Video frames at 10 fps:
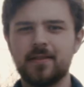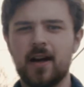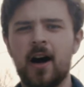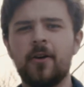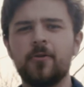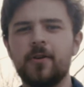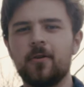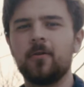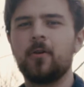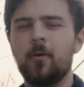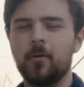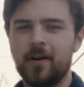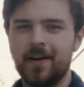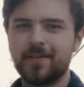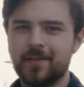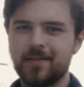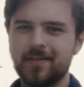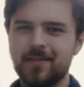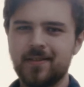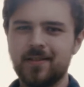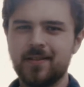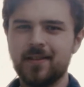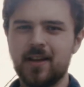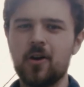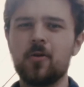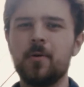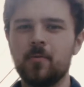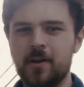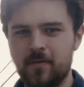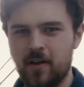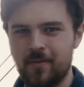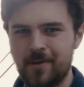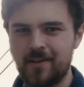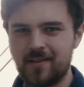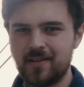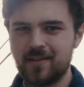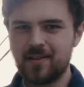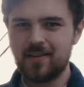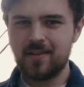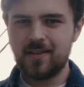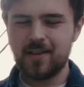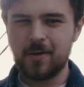100-year-old cold case, urban redevelopment,